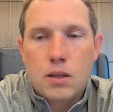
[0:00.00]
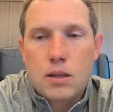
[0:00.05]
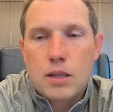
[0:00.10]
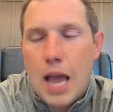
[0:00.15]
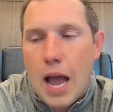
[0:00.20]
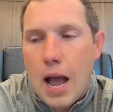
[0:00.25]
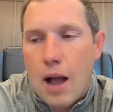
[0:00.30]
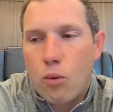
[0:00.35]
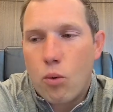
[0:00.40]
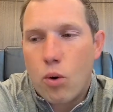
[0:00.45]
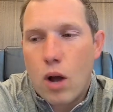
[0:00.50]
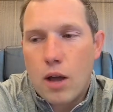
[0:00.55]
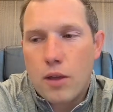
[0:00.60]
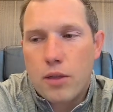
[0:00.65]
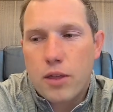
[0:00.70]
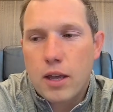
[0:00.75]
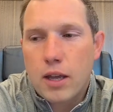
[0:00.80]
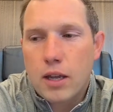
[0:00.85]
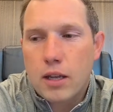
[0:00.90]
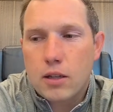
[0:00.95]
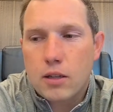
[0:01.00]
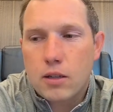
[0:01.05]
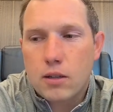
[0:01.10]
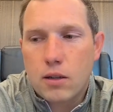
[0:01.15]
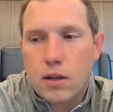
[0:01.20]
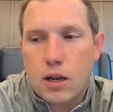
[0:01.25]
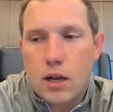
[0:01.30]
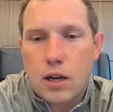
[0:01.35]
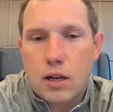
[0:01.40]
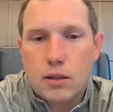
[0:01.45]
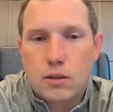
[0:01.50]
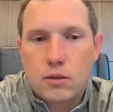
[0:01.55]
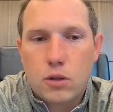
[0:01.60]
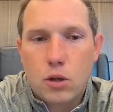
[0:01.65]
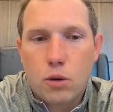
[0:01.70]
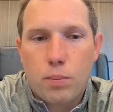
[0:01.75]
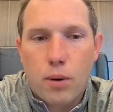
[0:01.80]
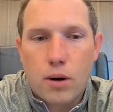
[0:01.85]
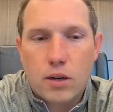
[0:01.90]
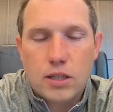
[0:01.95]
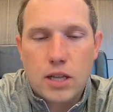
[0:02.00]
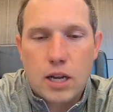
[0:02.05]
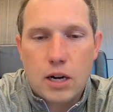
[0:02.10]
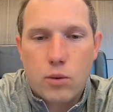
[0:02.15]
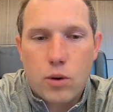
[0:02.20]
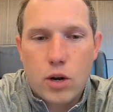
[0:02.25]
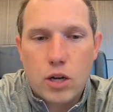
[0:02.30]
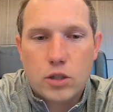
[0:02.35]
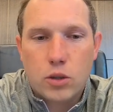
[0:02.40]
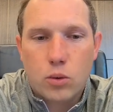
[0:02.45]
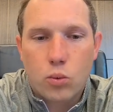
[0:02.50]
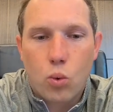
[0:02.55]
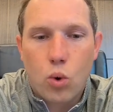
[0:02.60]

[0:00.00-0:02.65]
Yeah, well, I think two parts of that question.